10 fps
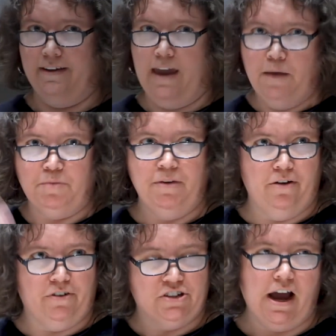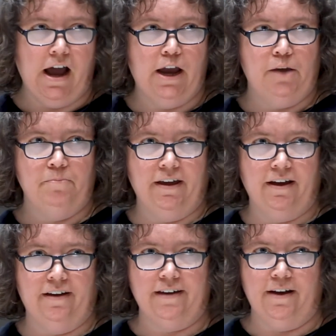came to me over time
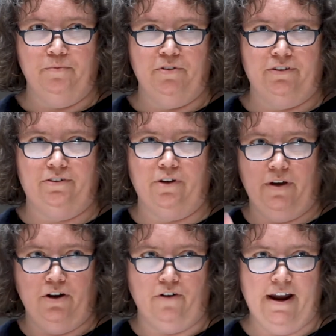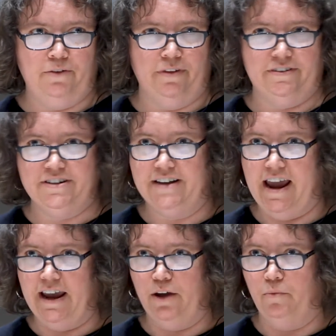because I was so ingrained with
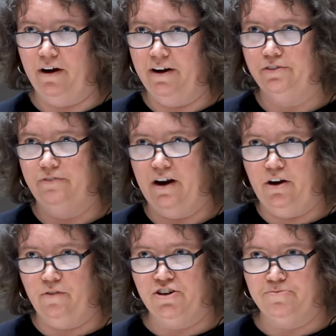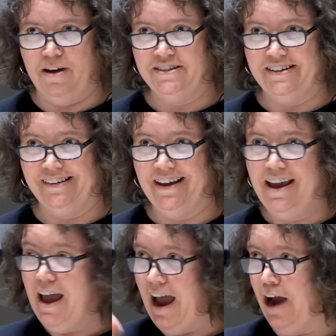today, where it's very regimented
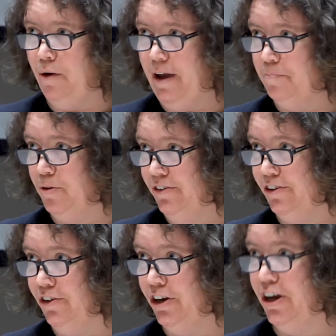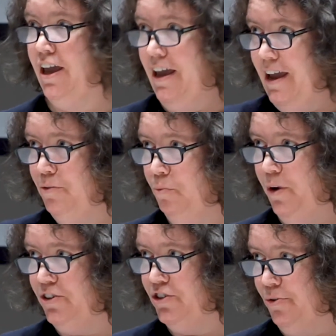how aprons look and
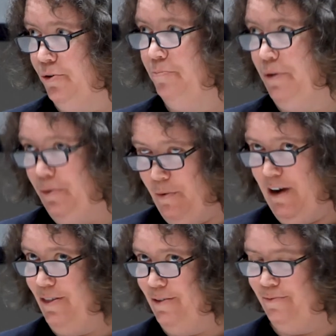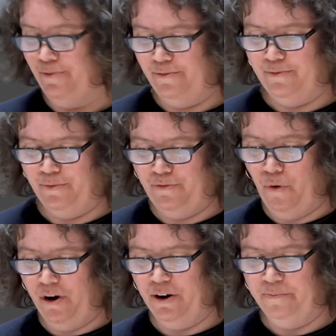which group you wear them
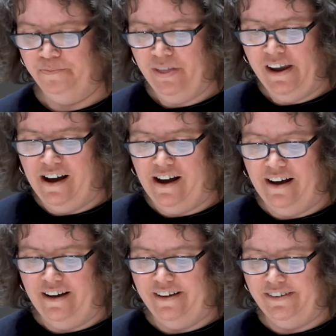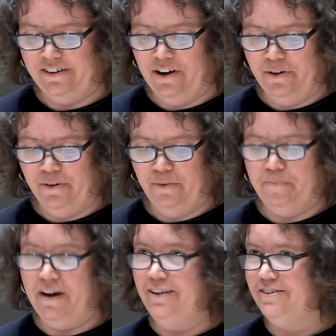for.
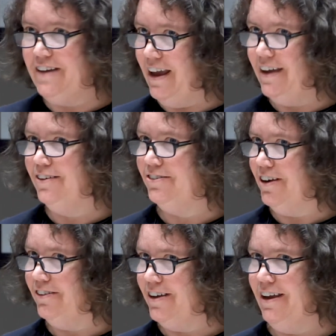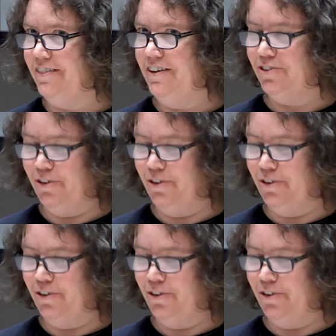But you start looking at these